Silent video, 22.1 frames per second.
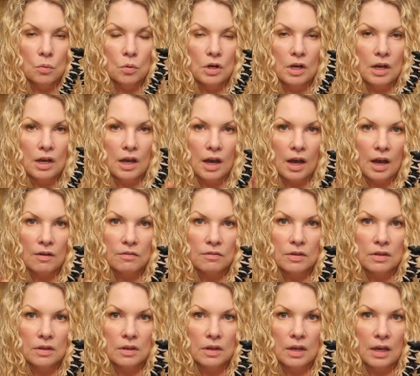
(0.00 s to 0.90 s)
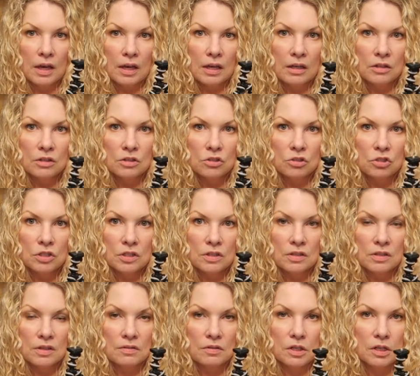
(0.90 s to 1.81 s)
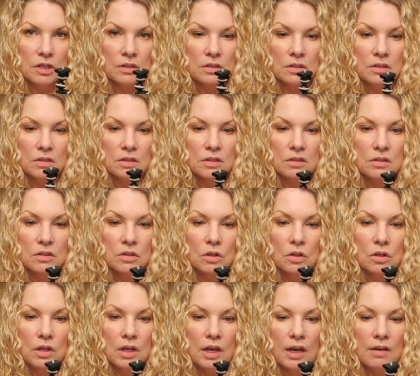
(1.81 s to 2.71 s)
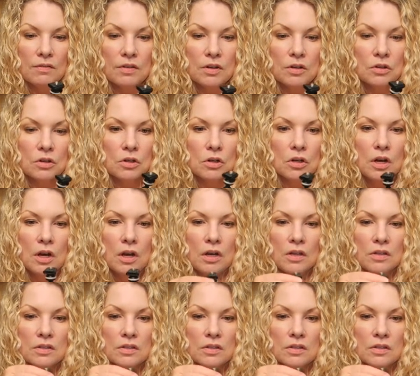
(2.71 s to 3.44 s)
When I have the Canon G7X, since it's a little heavier,